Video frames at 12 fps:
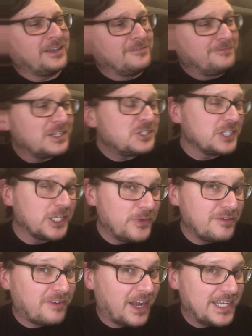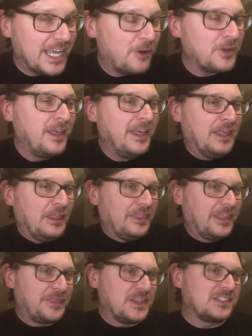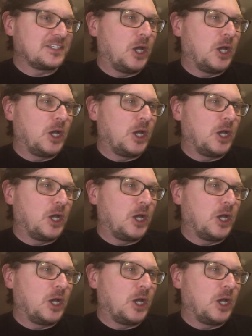Eventually we find out that this